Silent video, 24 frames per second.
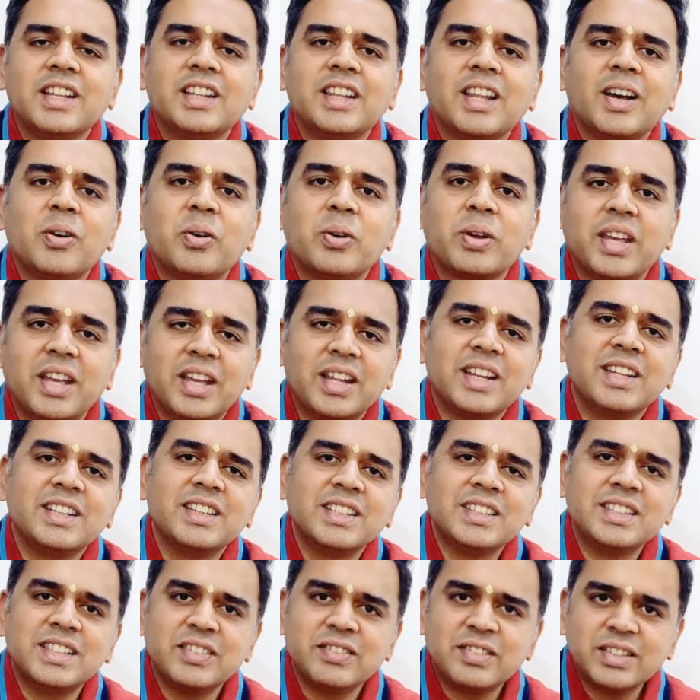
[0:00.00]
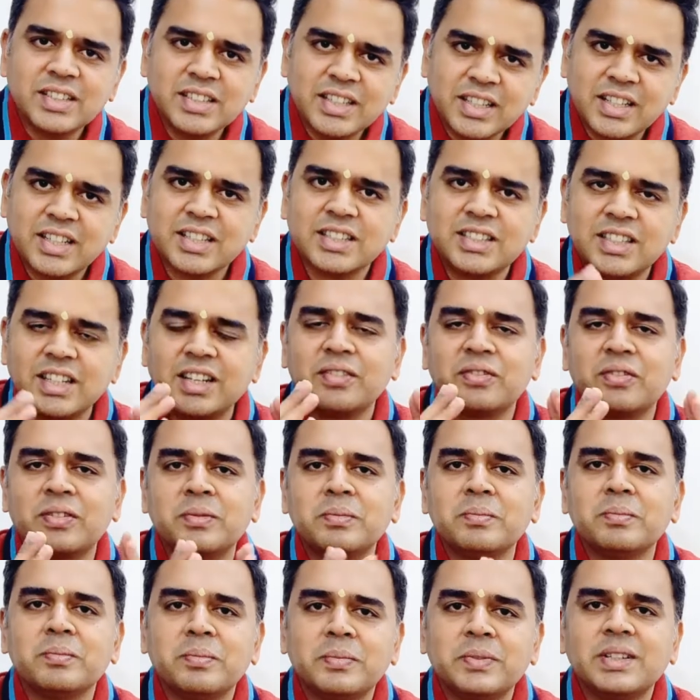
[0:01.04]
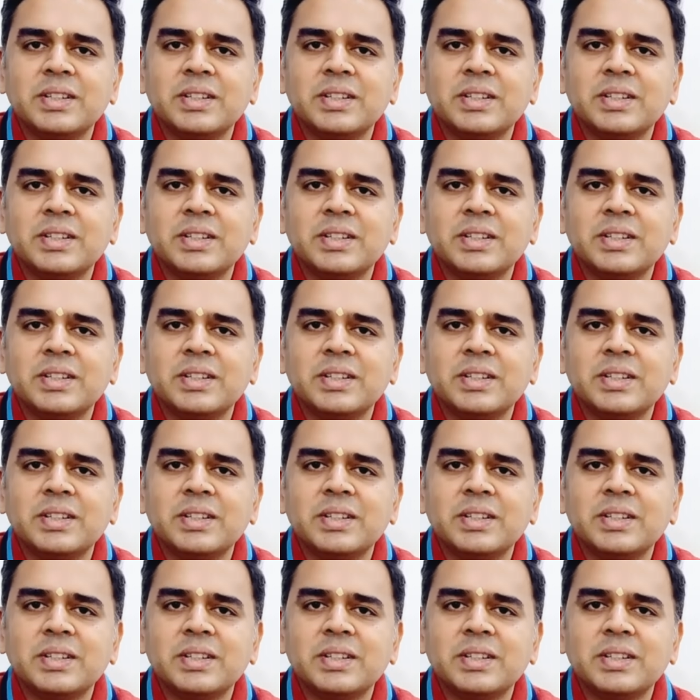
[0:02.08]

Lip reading: Now hearing this, even Krishna from